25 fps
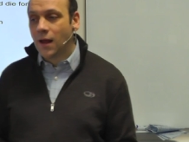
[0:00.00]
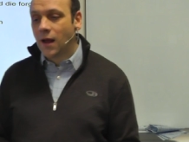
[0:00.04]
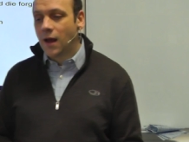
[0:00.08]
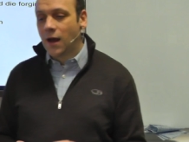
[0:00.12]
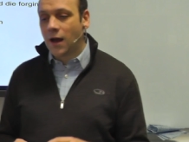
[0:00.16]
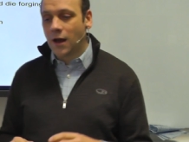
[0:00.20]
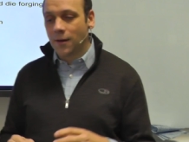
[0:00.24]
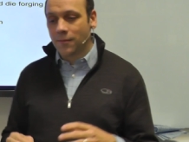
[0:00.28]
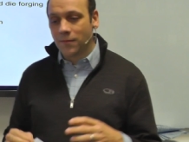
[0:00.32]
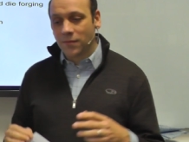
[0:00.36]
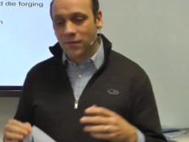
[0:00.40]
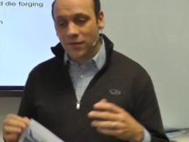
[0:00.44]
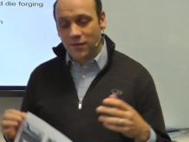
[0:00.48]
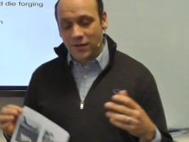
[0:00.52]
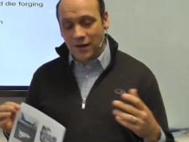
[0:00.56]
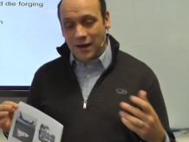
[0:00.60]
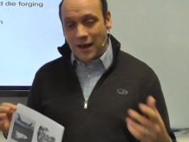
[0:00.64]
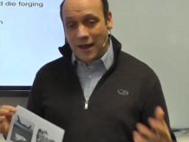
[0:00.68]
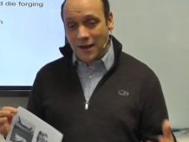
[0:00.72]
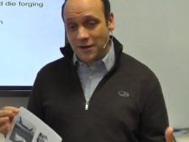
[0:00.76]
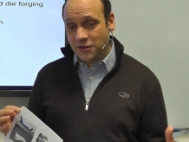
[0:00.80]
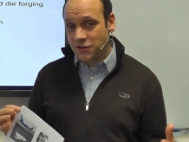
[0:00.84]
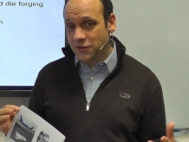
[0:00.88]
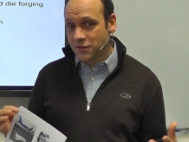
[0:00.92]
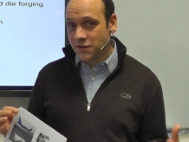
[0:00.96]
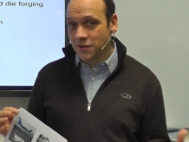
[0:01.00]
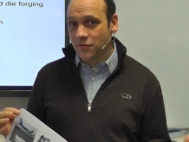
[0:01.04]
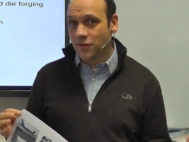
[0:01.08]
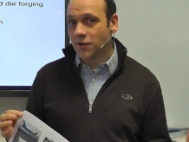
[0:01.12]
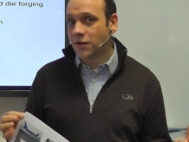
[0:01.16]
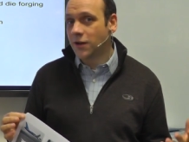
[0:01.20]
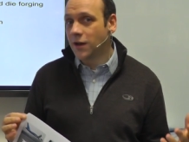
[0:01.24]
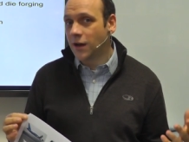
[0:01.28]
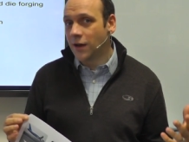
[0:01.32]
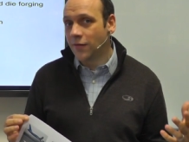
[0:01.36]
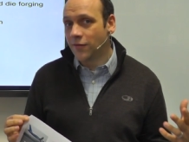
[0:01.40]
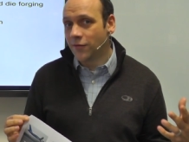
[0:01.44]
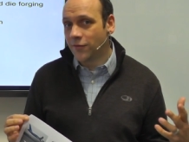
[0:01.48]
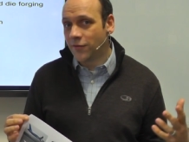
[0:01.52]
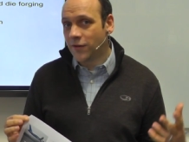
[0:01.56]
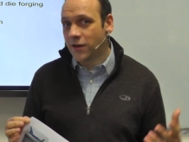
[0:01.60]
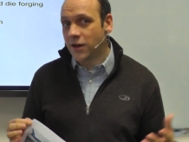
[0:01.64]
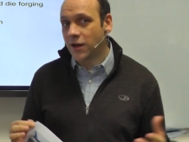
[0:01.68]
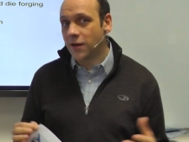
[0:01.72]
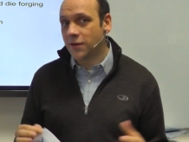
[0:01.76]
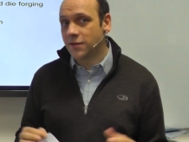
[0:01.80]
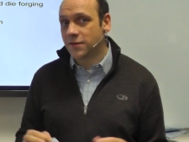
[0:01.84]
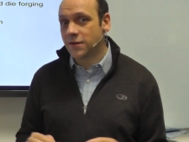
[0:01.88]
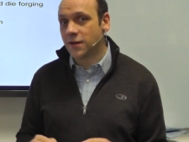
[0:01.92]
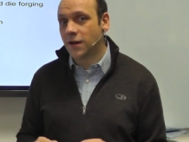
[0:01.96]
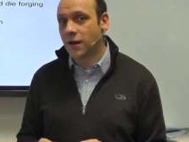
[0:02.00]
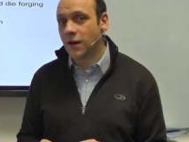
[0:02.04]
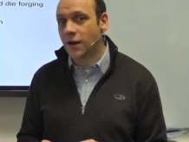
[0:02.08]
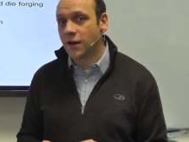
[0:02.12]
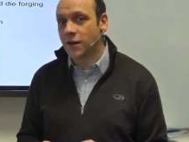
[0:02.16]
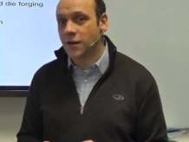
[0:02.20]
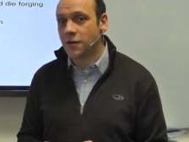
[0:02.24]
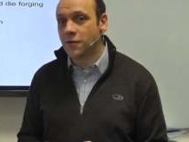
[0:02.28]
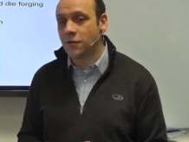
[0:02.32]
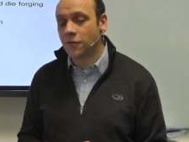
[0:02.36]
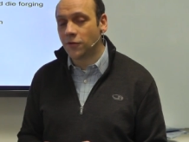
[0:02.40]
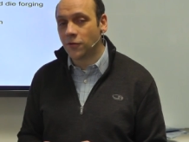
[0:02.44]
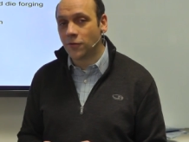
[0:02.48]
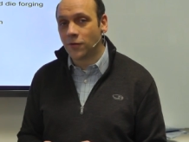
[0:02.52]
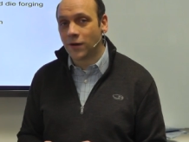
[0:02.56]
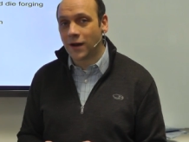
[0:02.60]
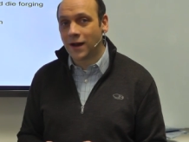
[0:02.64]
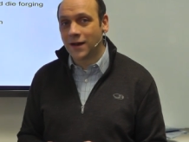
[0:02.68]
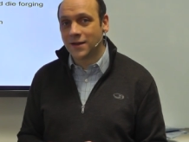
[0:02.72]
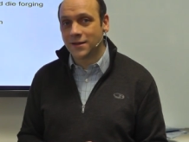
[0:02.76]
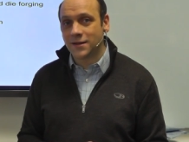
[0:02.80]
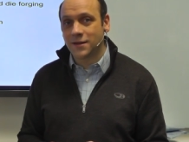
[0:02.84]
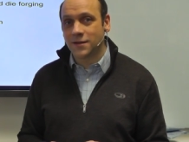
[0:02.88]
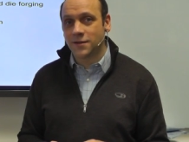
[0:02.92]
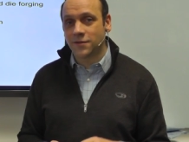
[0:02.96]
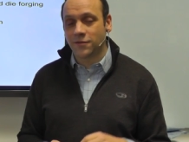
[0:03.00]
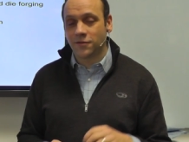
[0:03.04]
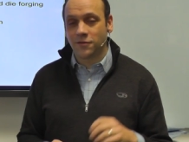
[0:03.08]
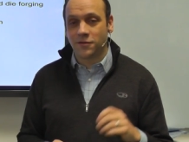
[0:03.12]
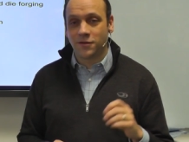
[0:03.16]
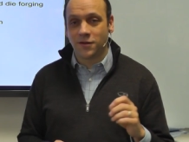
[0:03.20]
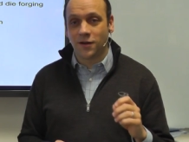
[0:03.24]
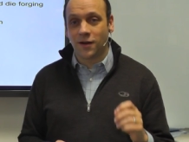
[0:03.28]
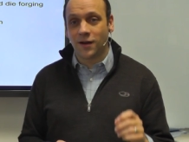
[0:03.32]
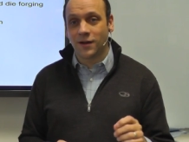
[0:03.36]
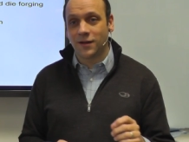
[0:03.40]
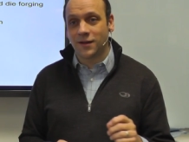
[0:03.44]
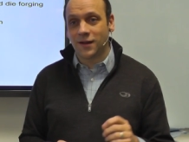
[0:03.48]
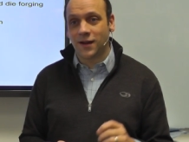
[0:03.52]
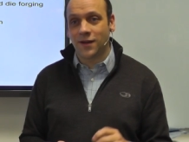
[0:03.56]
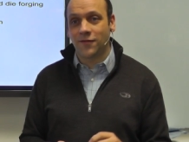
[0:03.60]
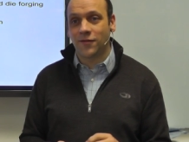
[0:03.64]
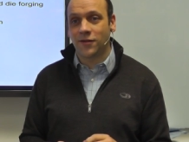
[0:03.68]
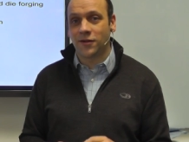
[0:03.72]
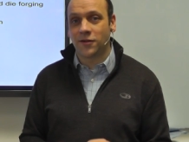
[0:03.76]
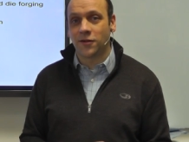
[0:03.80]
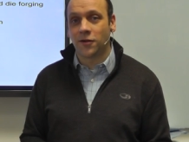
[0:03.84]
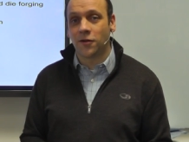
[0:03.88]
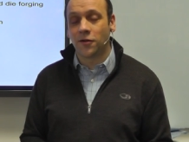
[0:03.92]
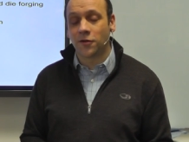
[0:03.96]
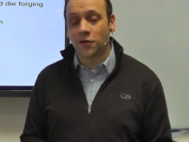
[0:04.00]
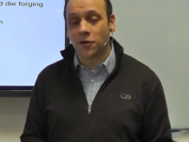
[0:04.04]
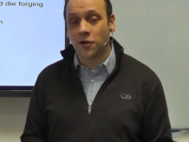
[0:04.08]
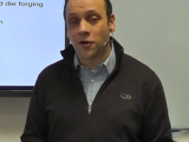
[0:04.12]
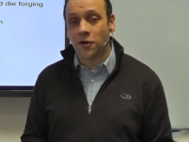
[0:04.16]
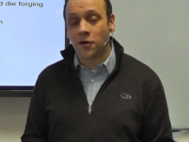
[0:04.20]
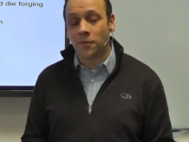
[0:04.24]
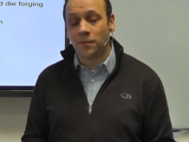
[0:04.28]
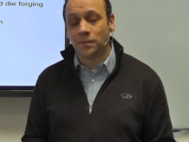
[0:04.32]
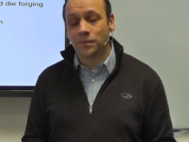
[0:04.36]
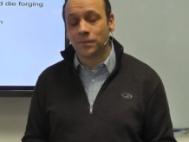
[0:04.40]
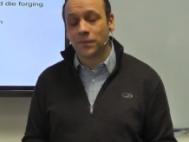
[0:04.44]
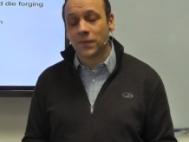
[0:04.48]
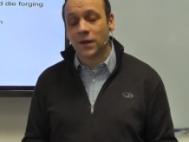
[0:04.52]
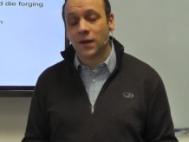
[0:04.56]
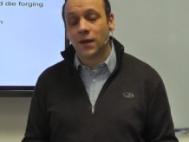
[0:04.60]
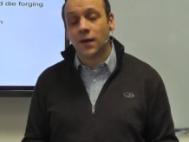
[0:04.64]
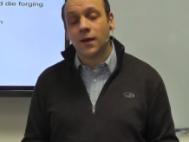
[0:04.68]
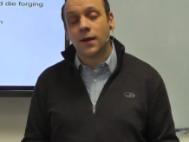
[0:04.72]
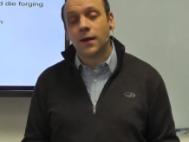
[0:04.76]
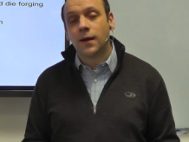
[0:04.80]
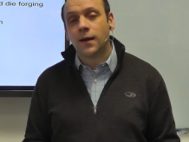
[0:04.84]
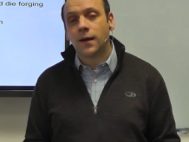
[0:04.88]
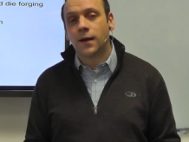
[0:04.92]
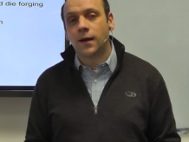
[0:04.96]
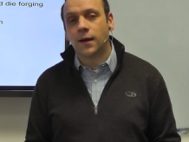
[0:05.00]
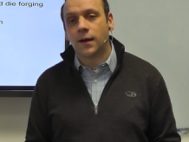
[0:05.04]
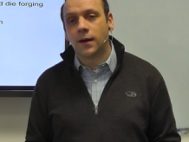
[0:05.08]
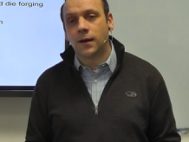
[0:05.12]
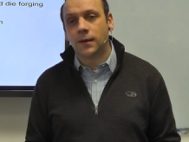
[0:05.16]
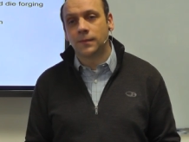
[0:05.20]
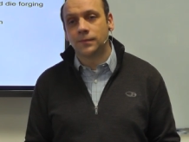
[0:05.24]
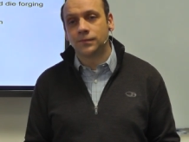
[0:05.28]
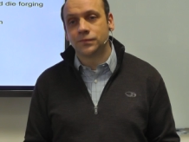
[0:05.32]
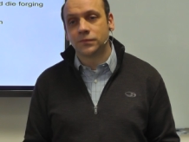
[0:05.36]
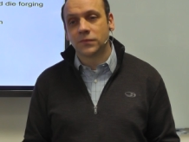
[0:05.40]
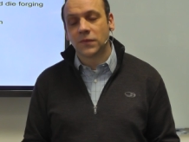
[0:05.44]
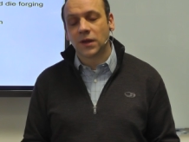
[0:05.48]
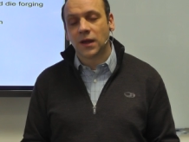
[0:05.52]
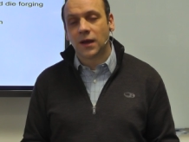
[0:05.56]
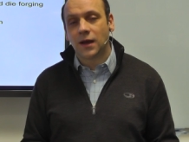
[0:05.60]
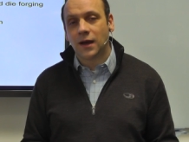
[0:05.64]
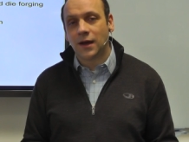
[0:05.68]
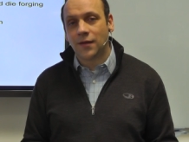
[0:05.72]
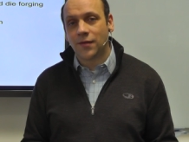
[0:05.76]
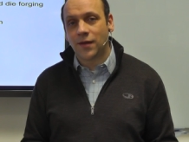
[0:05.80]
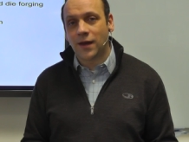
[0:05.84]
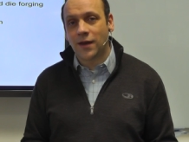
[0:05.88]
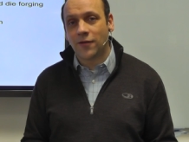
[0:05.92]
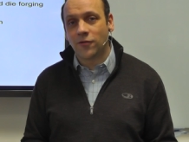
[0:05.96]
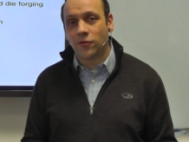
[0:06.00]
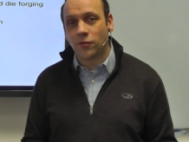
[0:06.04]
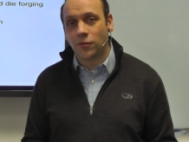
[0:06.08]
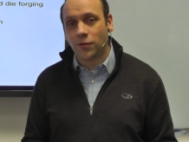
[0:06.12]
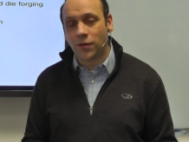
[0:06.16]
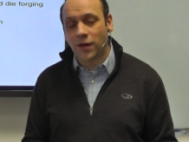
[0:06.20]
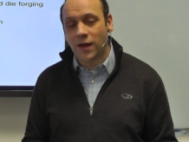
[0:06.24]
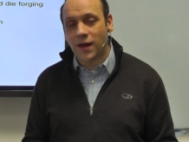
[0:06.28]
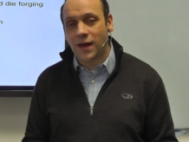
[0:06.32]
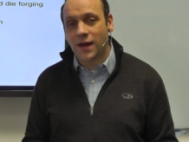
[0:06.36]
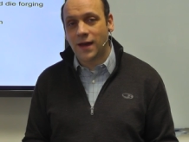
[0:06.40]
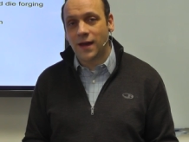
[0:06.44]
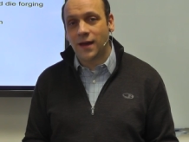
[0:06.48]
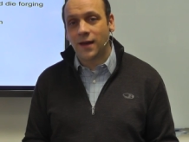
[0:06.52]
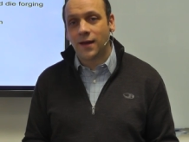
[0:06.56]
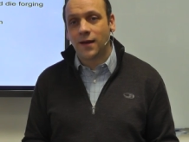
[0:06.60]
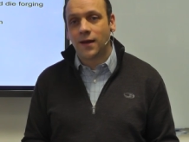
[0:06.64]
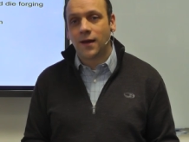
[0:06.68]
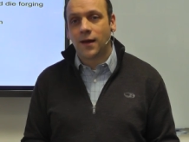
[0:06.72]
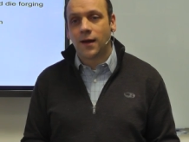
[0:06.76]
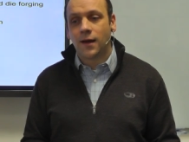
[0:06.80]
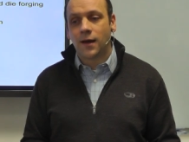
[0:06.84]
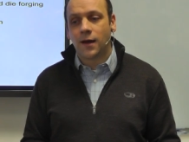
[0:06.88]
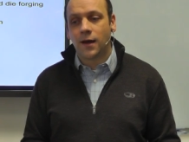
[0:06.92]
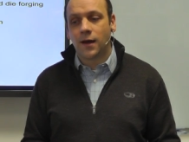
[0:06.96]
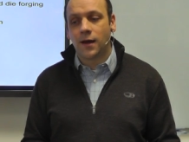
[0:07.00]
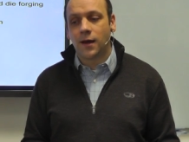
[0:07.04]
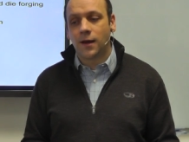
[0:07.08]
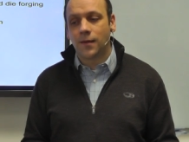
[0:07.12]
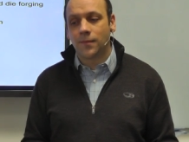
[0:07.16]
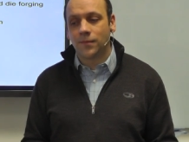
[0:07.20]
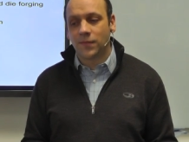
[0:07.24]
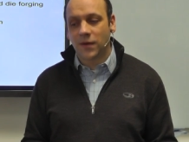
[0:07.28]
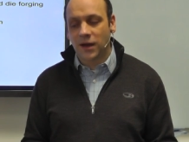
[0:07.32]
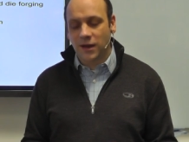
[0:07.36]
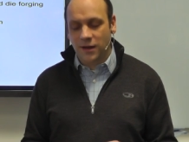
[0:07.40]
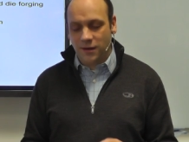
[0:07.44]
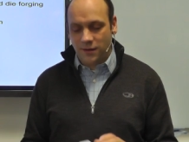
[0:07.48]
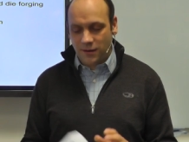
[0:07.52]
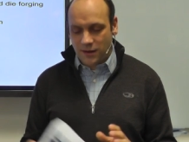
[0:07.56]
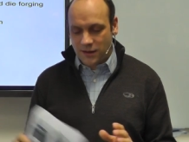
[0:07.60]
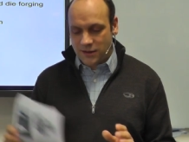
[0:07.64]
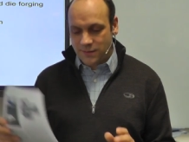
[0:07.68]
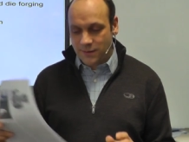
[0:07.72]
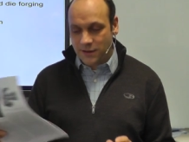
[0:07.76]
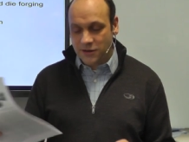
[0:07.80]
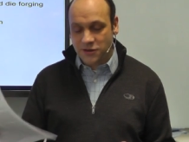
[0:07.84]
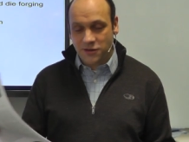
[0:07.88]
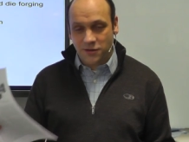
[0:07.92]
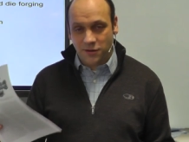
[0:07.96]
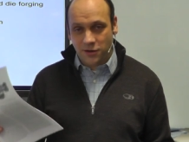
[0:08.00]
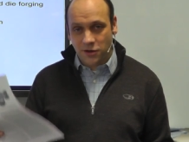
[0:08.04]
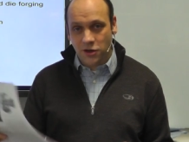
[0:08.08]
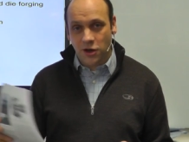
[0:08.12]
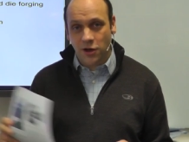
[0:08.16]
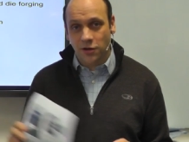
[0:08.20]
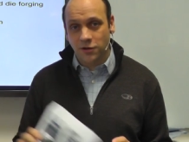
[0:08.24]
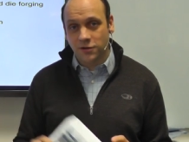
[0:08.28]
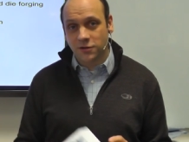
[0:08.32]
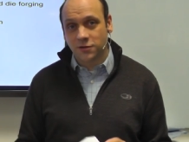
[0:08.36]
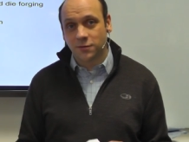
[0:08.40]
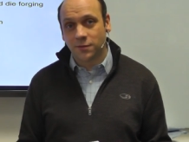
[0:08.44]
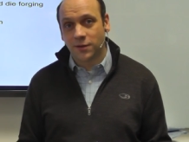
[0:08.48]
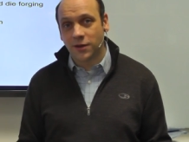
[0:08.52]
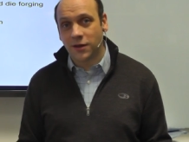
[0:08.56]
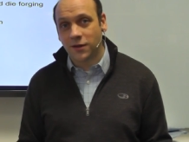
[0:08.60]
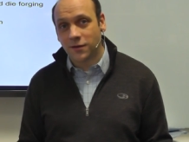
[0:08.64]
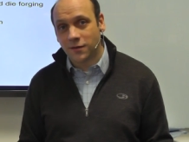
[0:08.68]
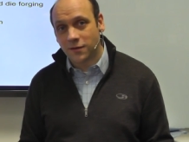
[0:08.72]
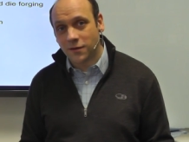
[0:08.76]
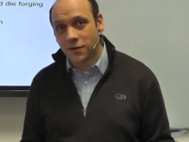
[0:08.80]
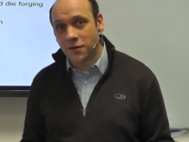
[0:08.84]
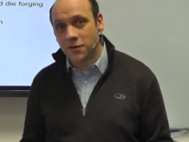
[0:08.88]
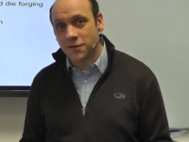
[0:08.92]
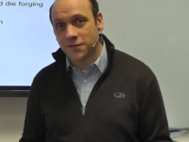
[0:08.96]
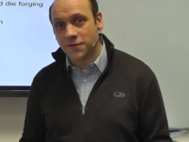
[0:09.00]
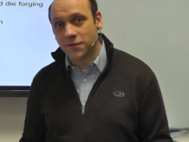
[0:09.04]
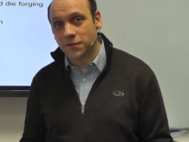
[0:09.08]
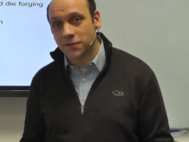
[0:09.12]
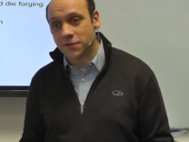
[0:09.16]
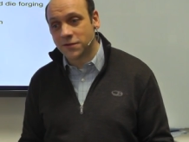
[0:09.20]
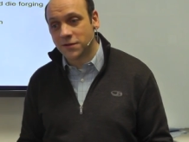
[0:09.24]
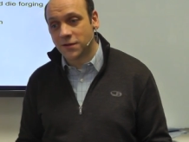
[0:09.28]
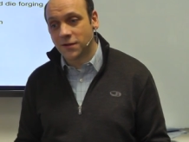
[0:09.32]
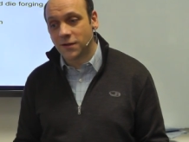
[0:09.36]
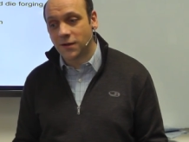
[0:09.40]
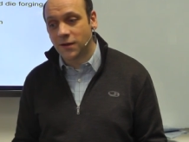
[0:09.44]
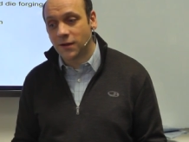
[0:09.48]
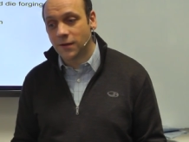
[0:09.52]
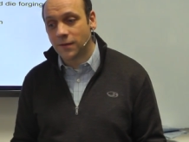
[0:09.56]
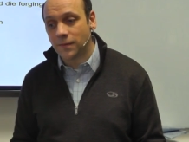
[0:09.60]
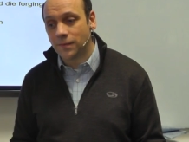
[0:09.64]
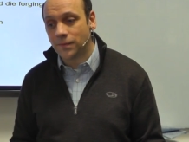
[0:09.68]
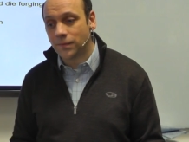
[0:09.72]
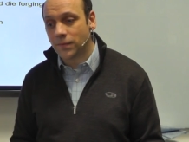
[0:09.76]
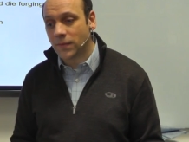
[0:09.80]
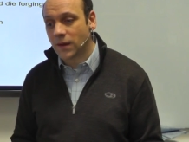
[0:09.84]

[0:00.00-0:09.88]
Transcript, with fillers: Um, the lectures and the, and the videos uh, you can all access through dyedavid.com. Um, and they're all there. Um, and especially the notes will be useful to you.